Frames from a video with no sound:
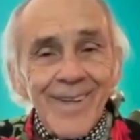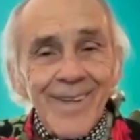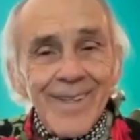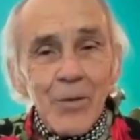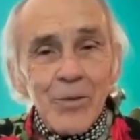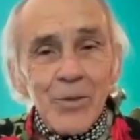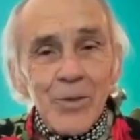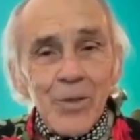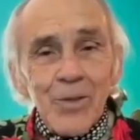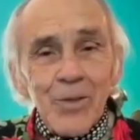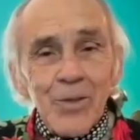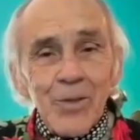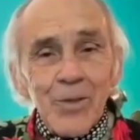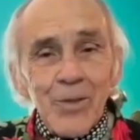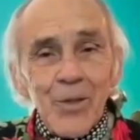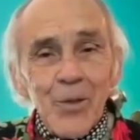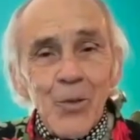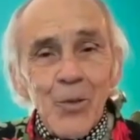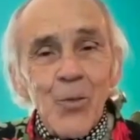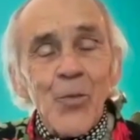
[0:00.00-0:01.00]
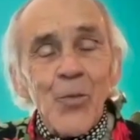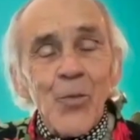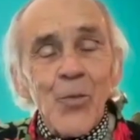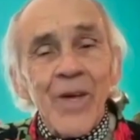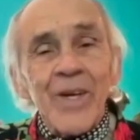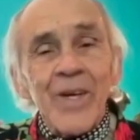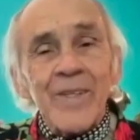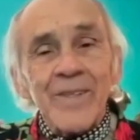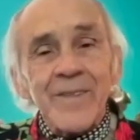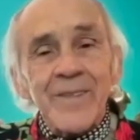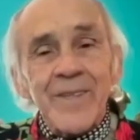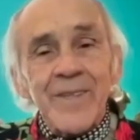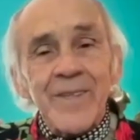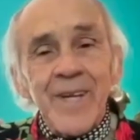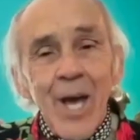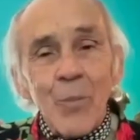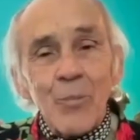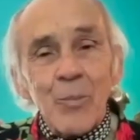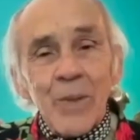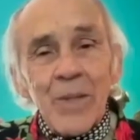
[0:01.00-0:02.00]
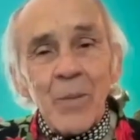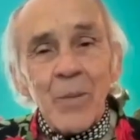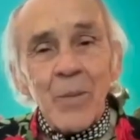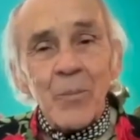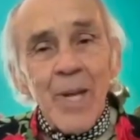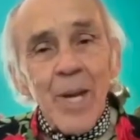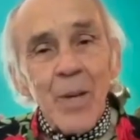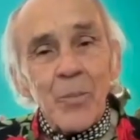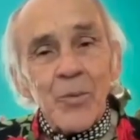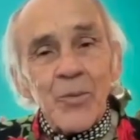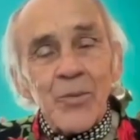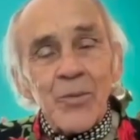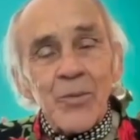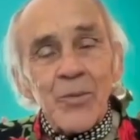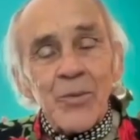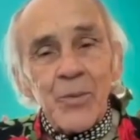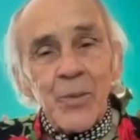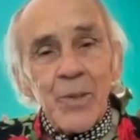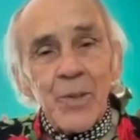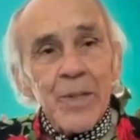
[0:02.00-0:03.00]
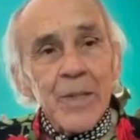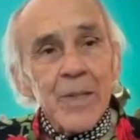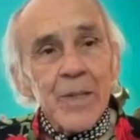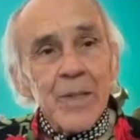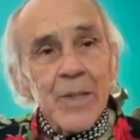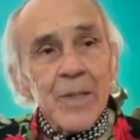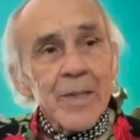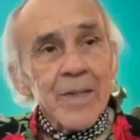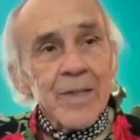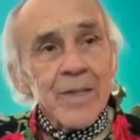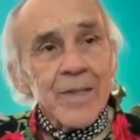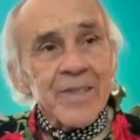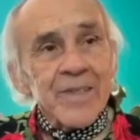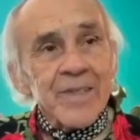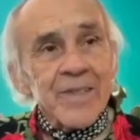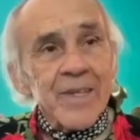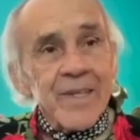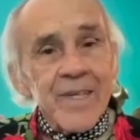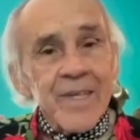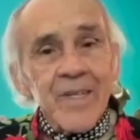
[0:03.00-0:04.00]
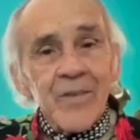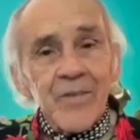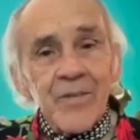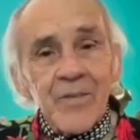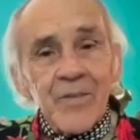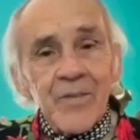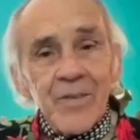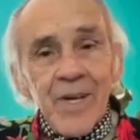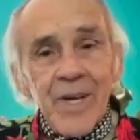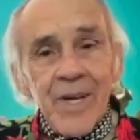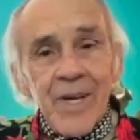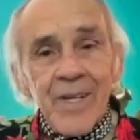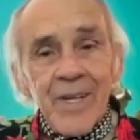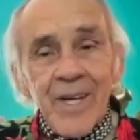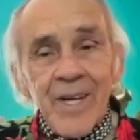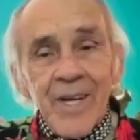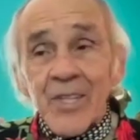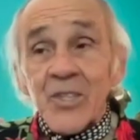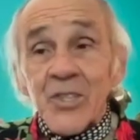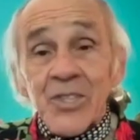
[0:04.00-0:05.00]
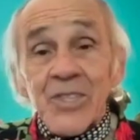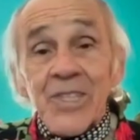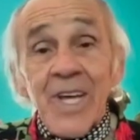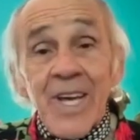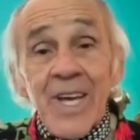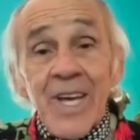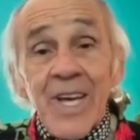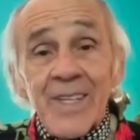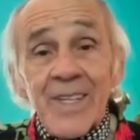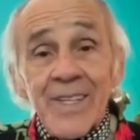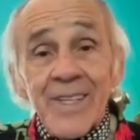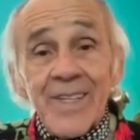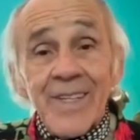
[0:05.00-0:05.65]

that was a, a cool thing to happen and be able to to live and understand.